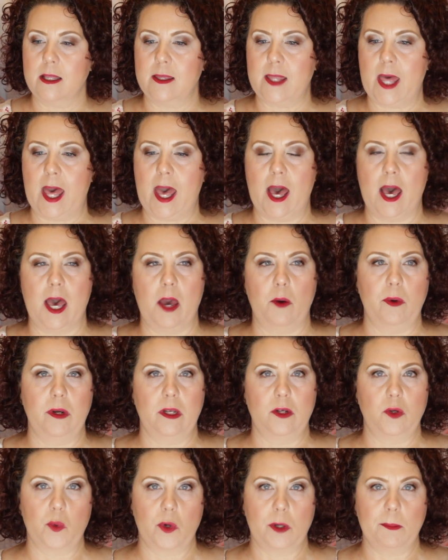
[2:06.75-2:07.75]
that I would
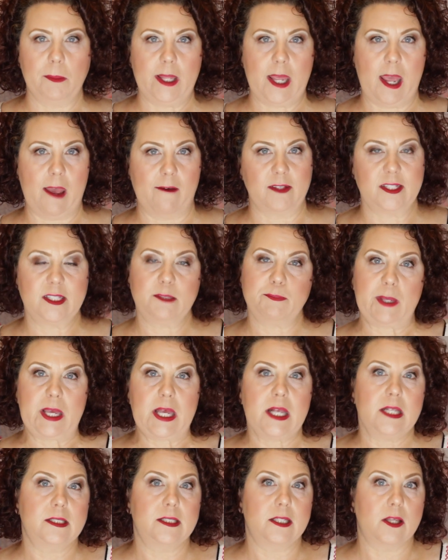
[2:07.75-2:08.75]
normally have
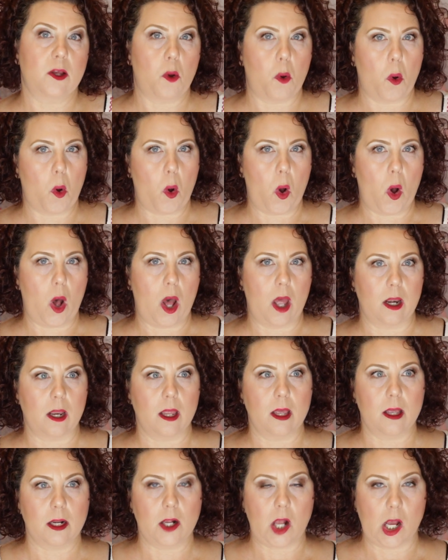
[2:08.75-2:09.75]
spent on
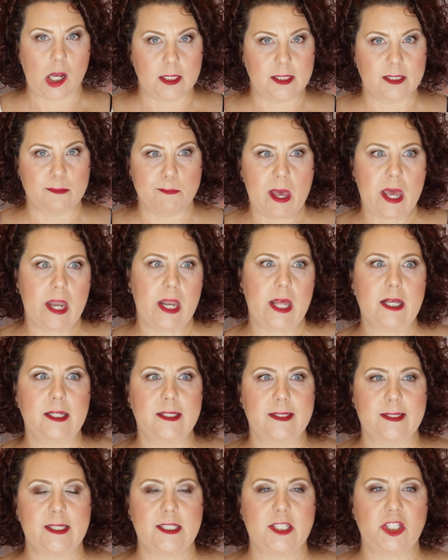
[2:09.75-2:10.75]

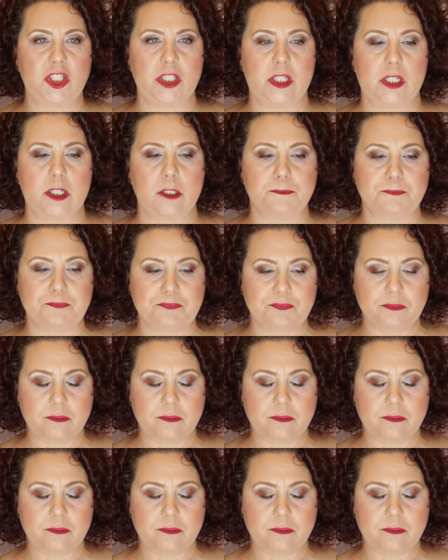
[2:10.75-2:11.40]
cosmetics this year